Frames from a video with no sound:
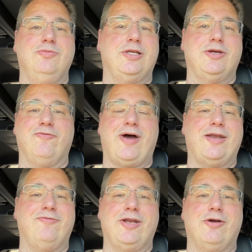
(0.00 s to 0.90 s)
and you'll find
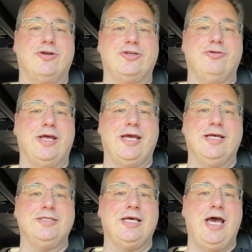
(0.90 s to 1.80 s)
a video or two of
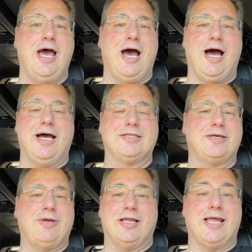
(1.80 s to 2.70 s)
his. Uh, it's going
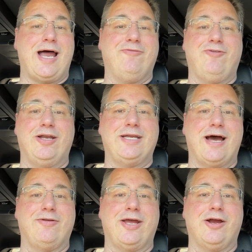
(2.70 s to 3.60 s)
to be a lot of fun
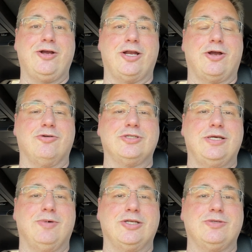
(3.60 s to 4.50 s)
down there. Going to go see a
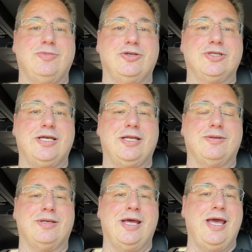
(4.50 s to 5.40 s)
bunch of music
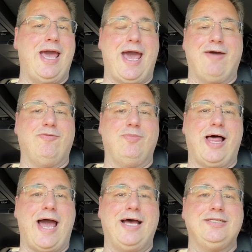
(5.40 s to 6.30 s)
and have a
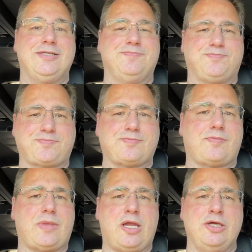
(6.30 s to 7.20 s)
blast
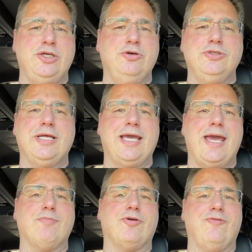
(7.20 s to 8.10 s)
and use the
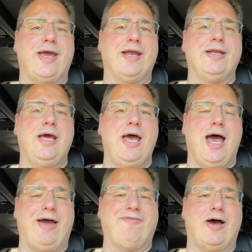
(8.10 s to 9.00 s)
camper van.
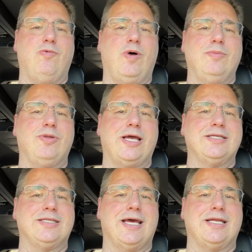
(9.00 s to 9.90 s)
I found one place
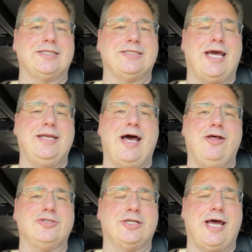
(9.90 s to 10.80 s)
that's
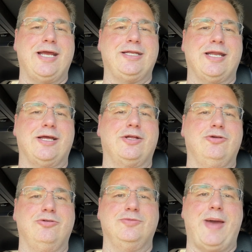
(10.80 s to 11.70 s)
$10 a night that
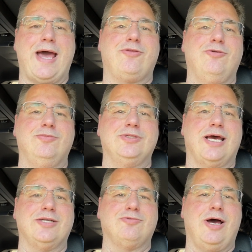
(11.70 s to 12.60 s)
includes bathrooms
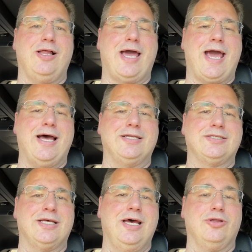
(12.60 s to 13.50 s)
as well
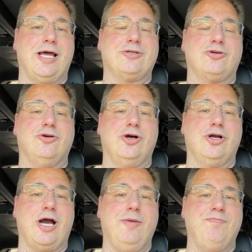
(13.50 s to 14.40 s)
as electrical
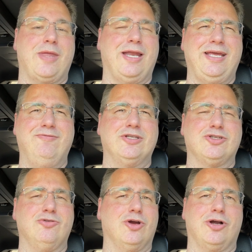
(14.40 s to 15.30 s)
hookup and even
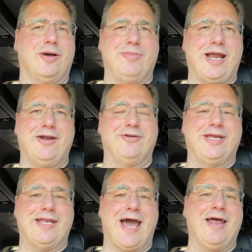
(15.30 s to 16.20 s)
sewer hookup, but I don't
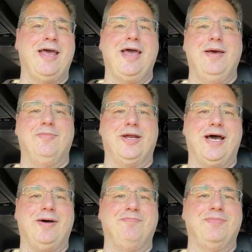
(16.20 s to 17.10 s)
need that. But
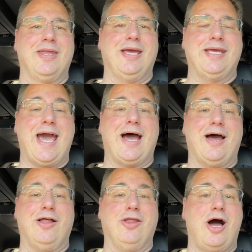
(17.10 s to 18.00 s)
um, yeah,
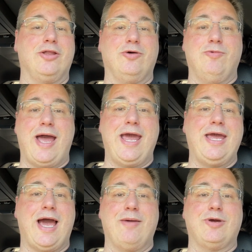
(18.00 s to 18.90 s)
along the
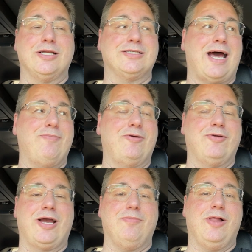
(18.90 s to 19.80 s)
way, I'm going to stop every
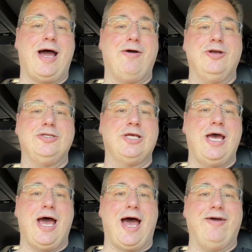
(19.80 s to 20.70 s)
couple hours.
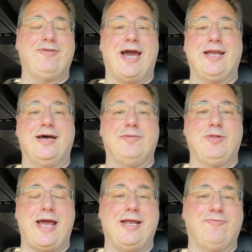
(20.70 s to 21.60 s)
I've got a
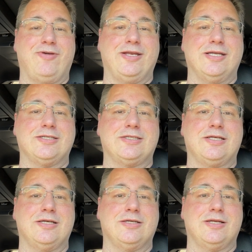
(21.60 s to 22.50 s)
Planet Fitness
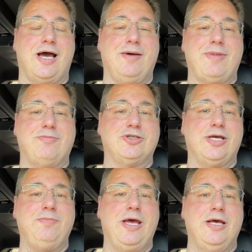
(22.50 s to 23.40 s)
uh,
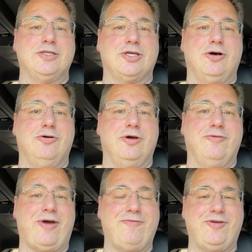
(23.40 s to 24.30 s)
membership. So
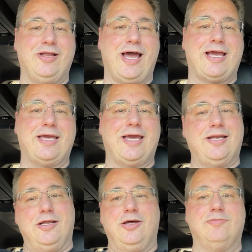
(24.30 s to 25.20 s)
if I feel like
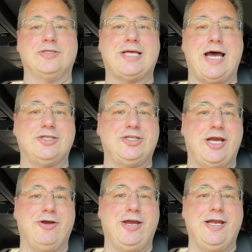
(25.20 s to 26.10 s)
getting a little massage
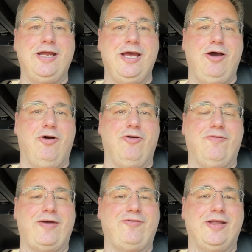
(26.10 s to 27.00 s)
chair in, or if
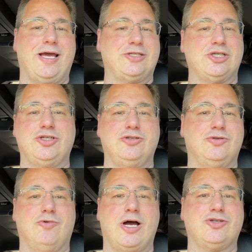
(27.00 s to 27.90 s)
I feel like just
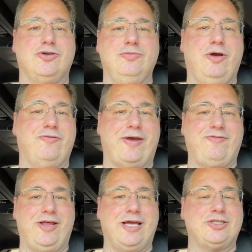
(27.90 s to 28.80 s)
using washroom, or if I
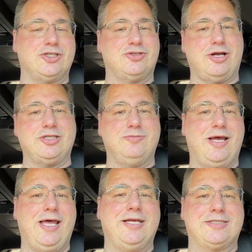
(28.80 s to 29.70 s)
feel like just stretching my
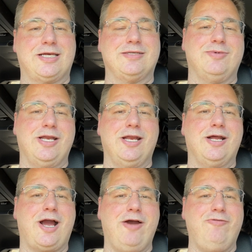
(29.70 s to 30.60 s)
legs because I've been in
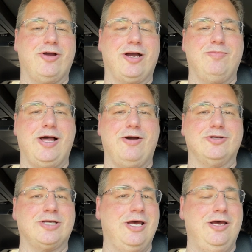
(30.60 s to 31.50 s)
the car for a couple
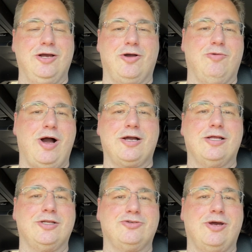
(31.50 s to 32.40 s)
hours, go walk
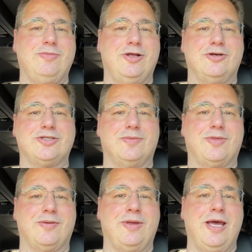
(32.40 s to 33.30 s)
on the treadmill or
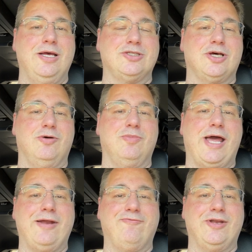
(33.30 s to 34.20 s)
something. So
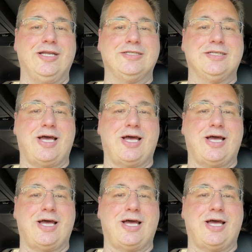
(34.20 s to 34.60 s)
Planet Fitness